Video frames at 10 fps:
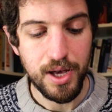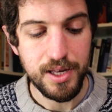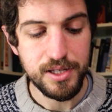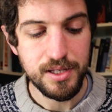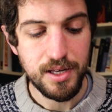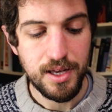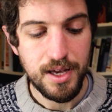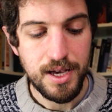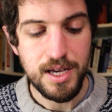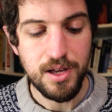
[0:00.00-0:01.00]
ways.
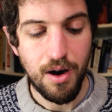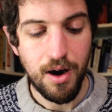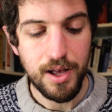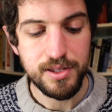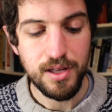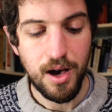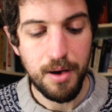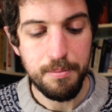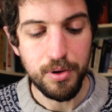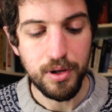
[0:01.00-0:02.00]
He guides the
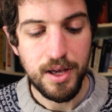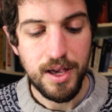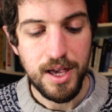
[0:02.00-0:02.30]
humble